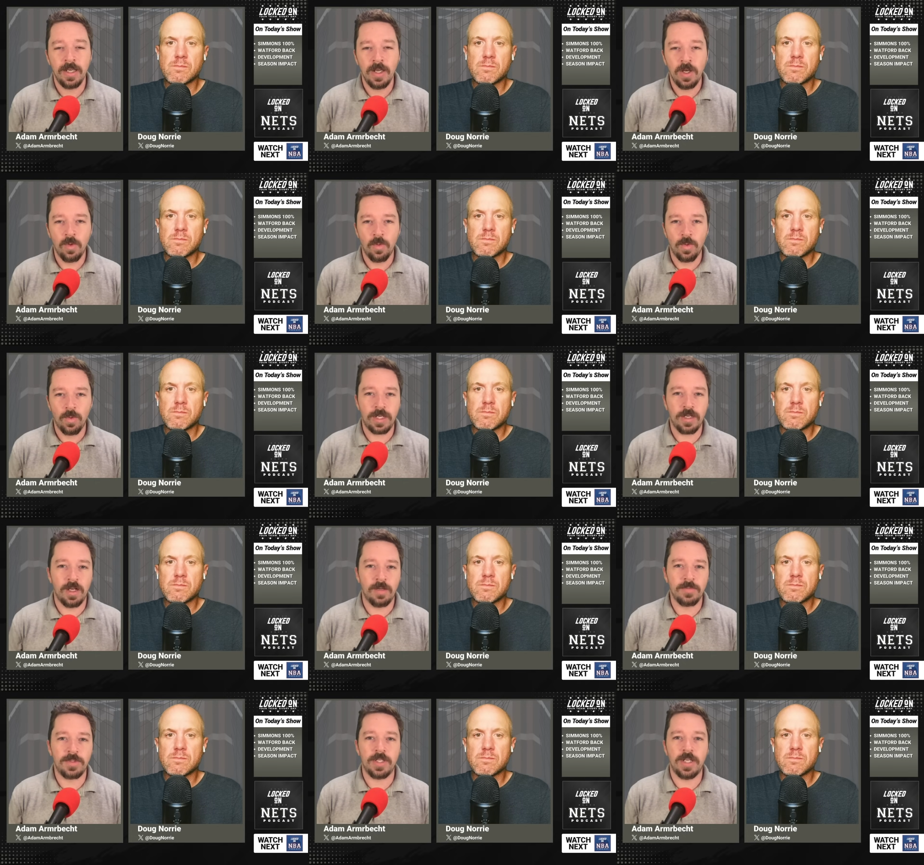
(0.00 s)
Speaker 1: when it
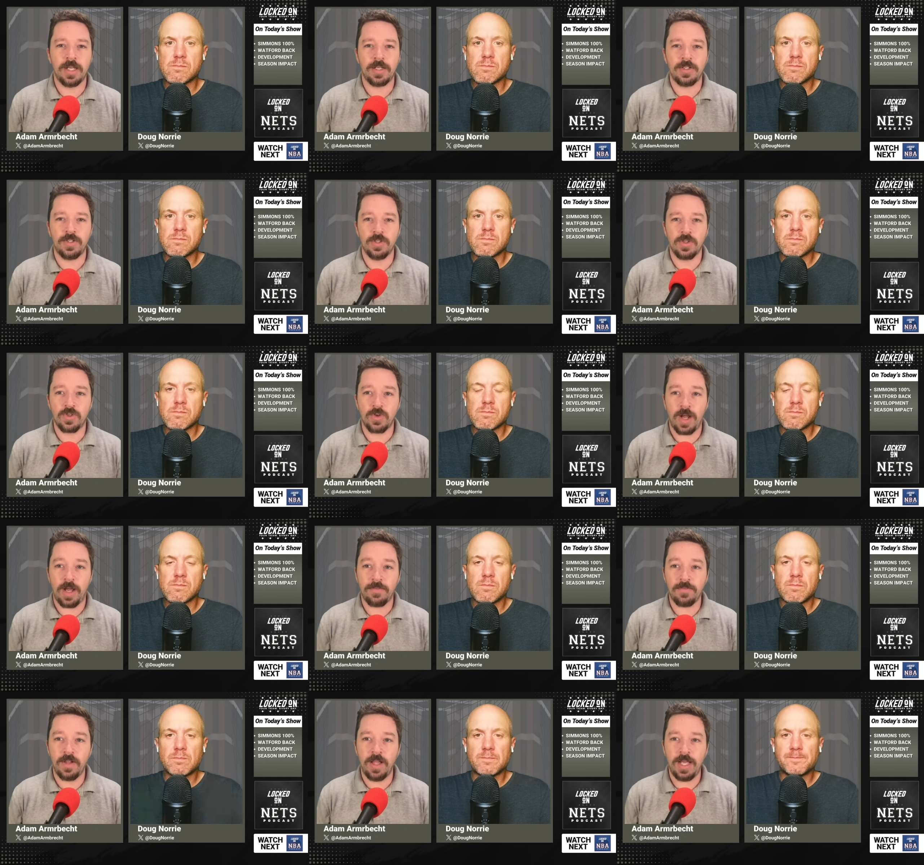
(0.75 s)
comes to next year's
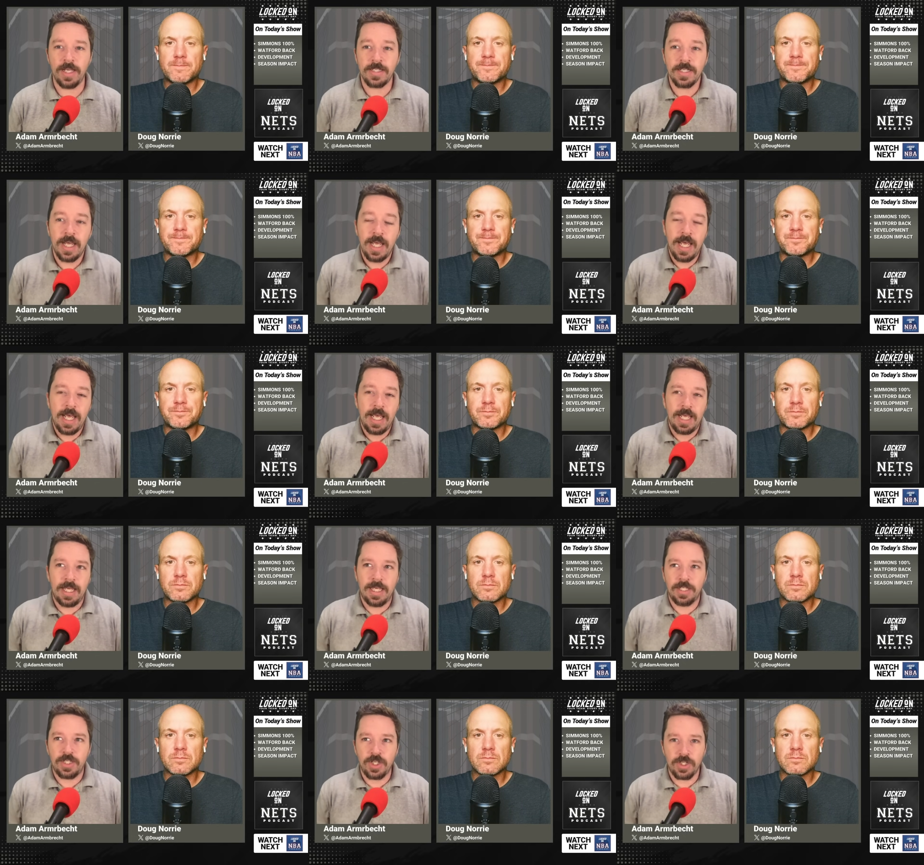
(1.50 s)
draft class.
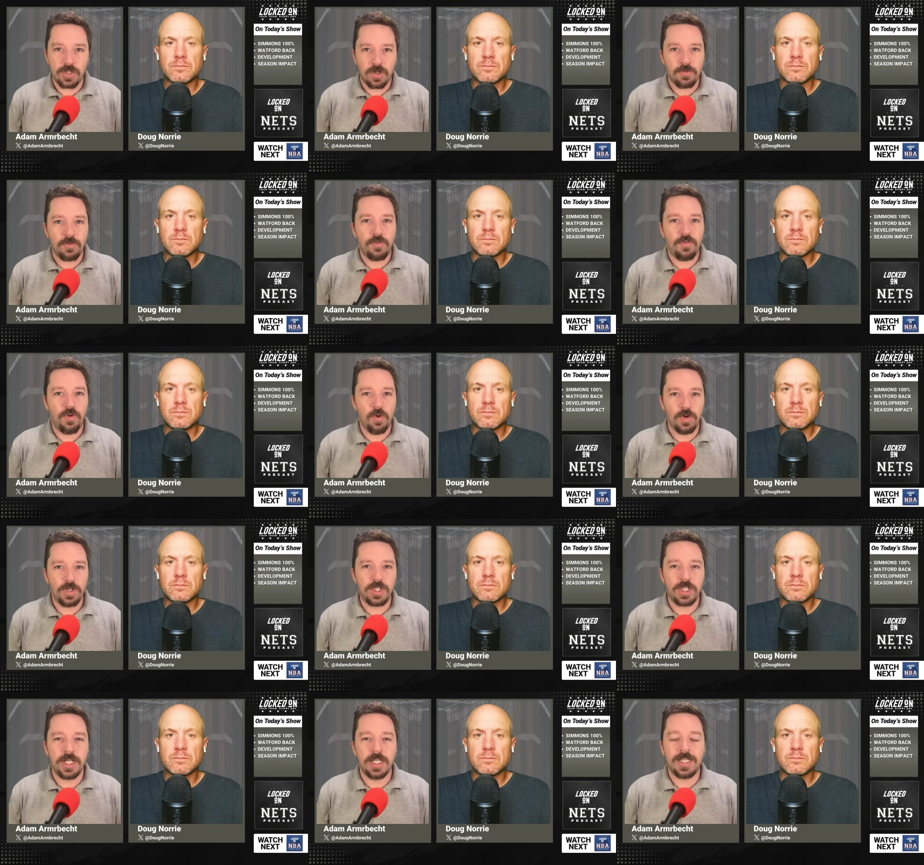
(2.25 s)
It's just
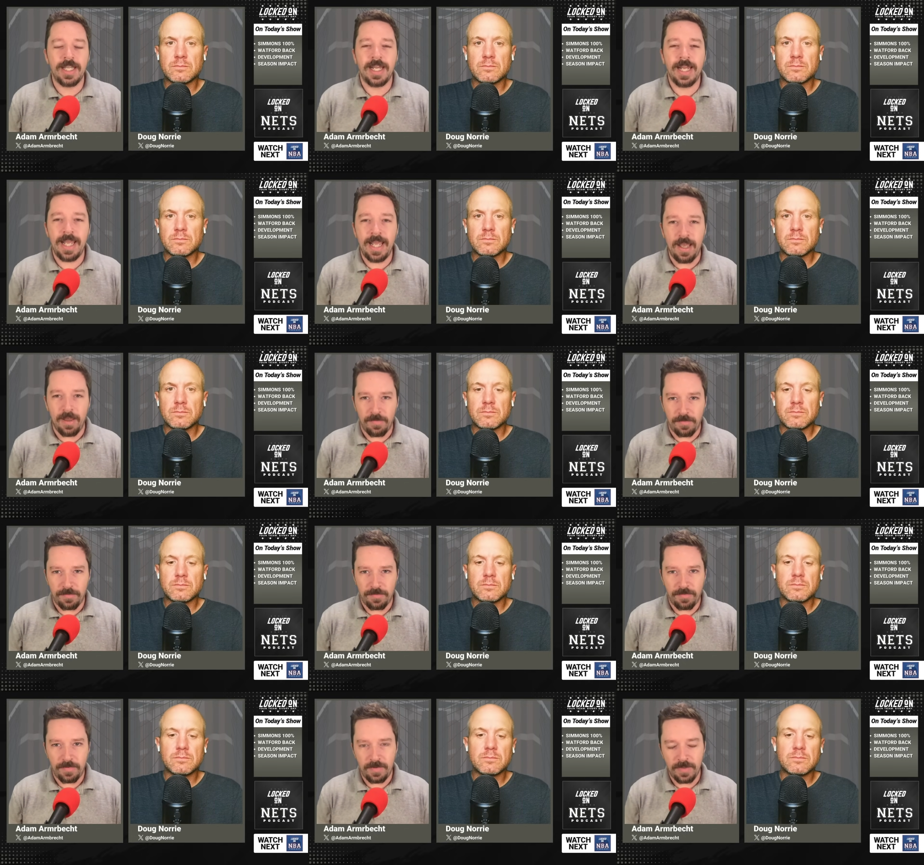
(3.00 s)
unfortunate that
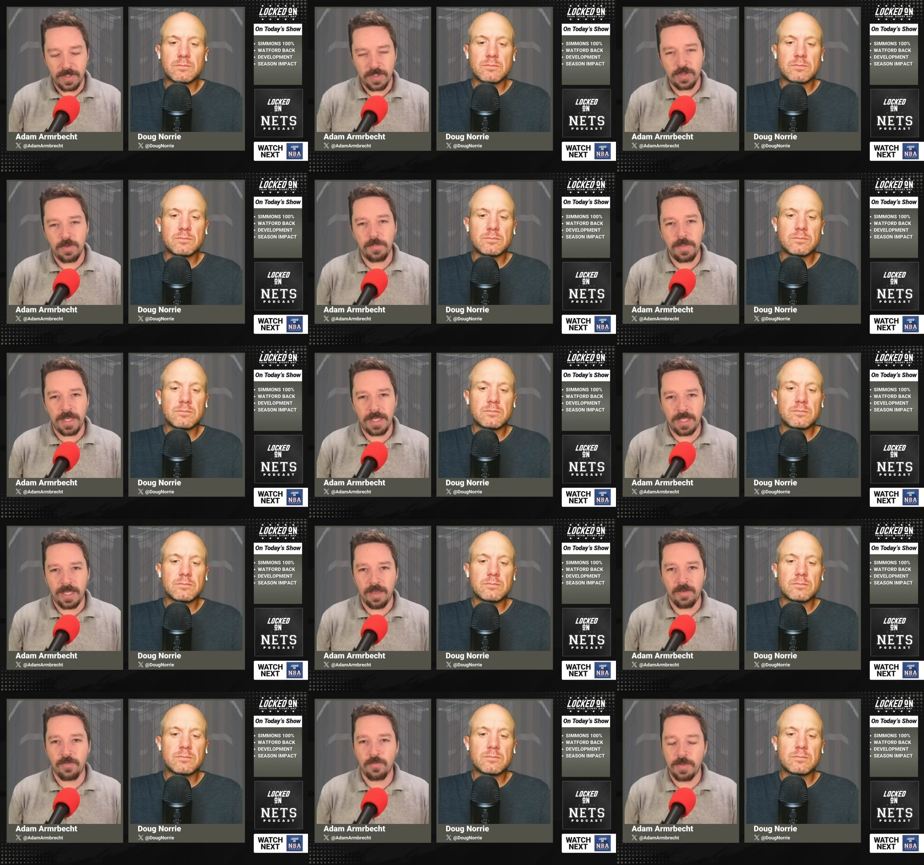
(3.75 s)
if, and this is a
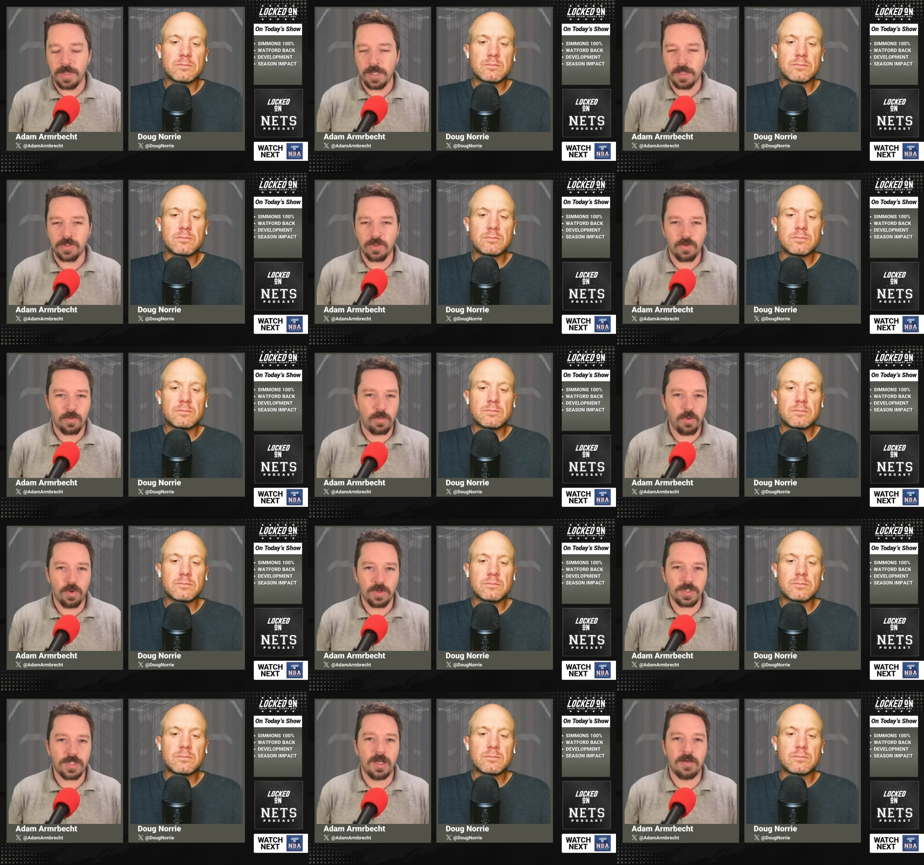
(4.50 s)
big if because the
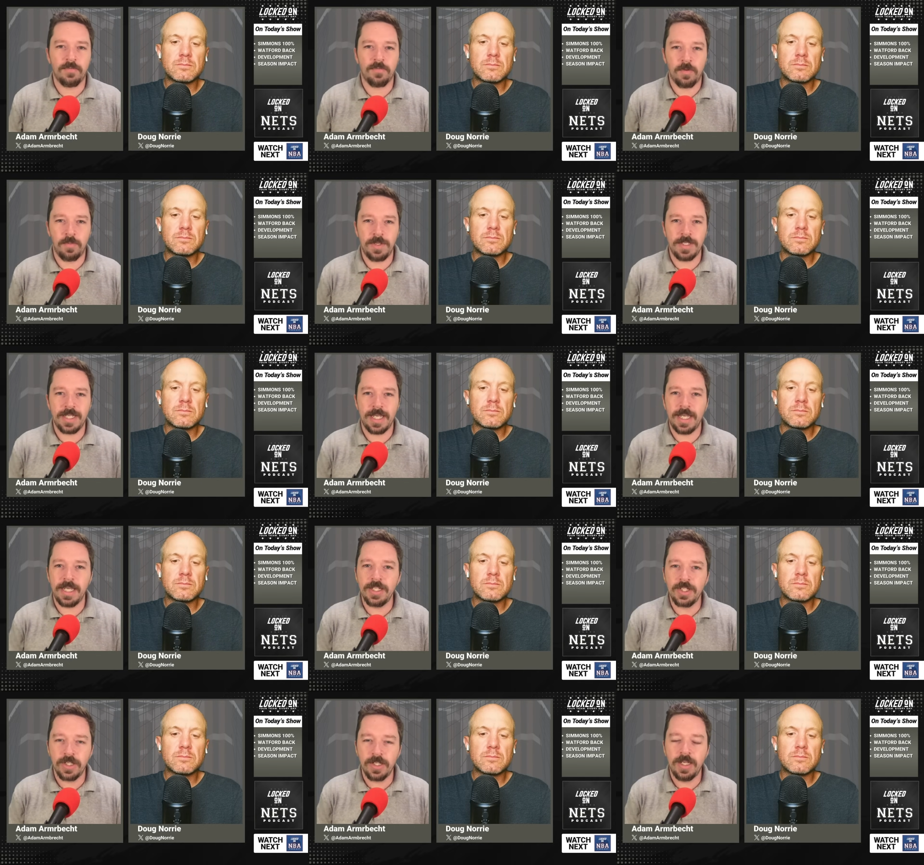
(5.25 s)
reports come from his
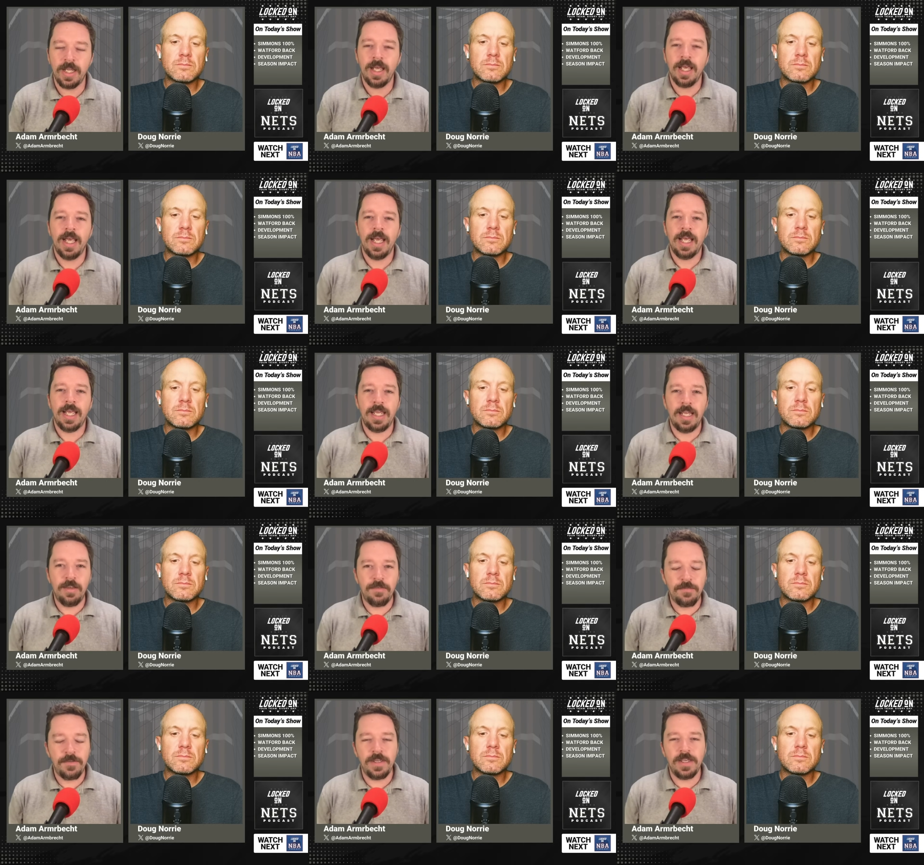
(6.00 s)
agent,
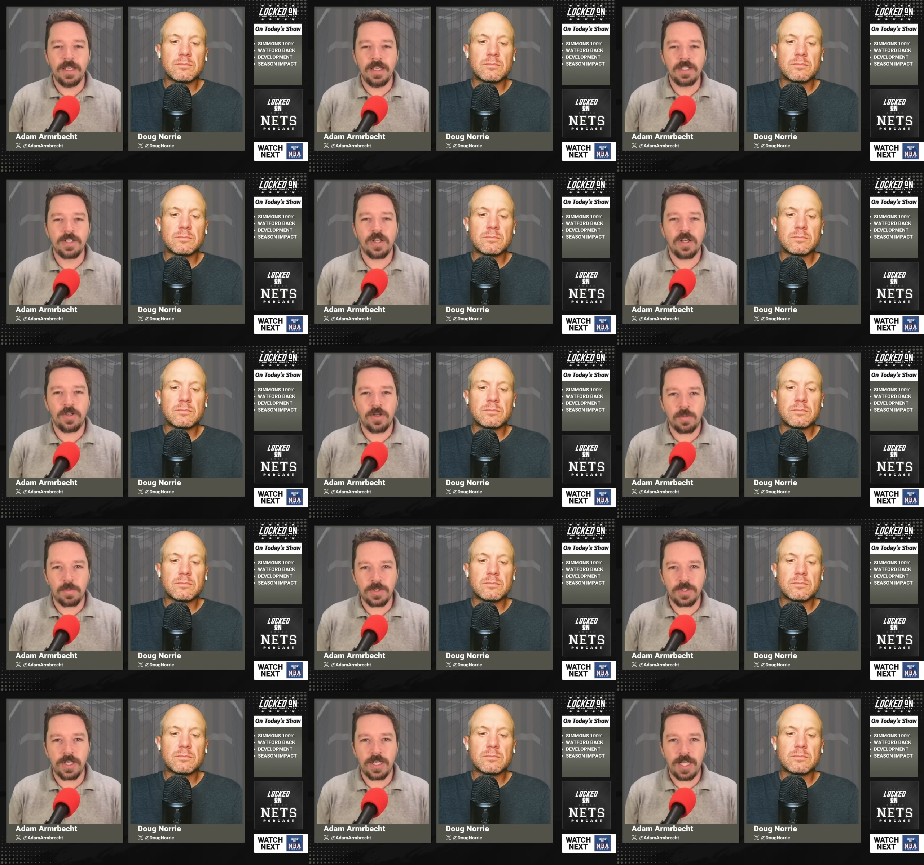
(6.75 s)
if he is
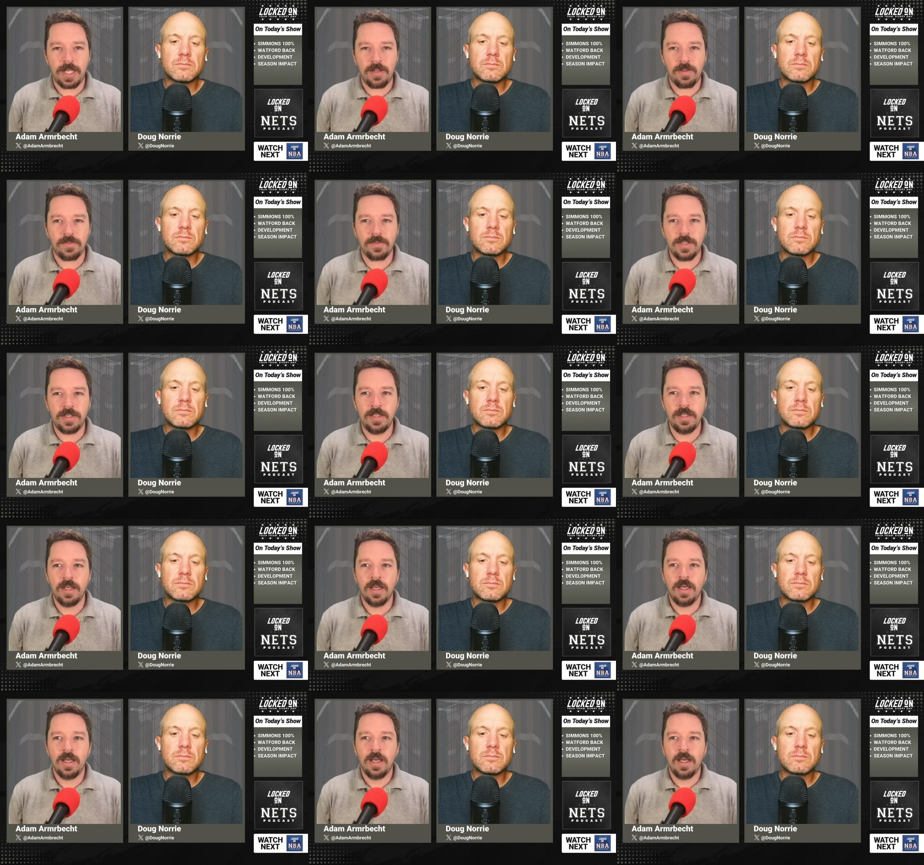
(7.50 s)
100% healthy,